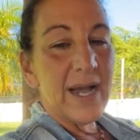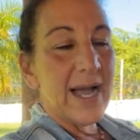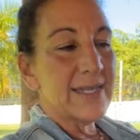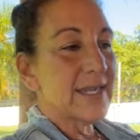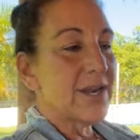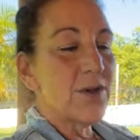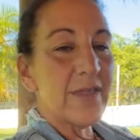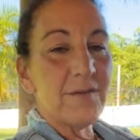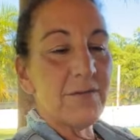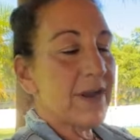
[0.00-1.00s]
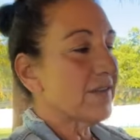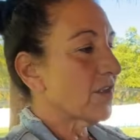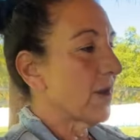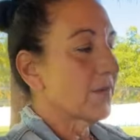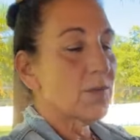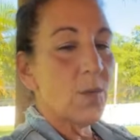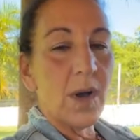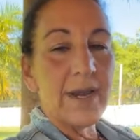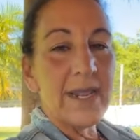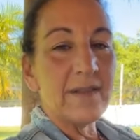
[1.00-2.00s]
Yeah, guys, I know that Rescue House
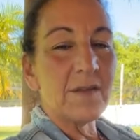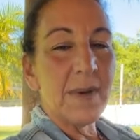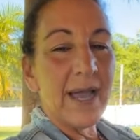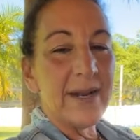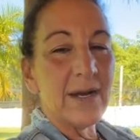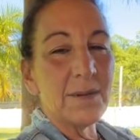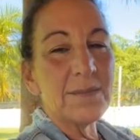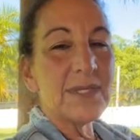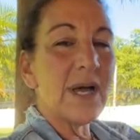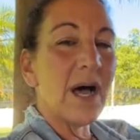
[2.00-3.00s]
1 needs some items.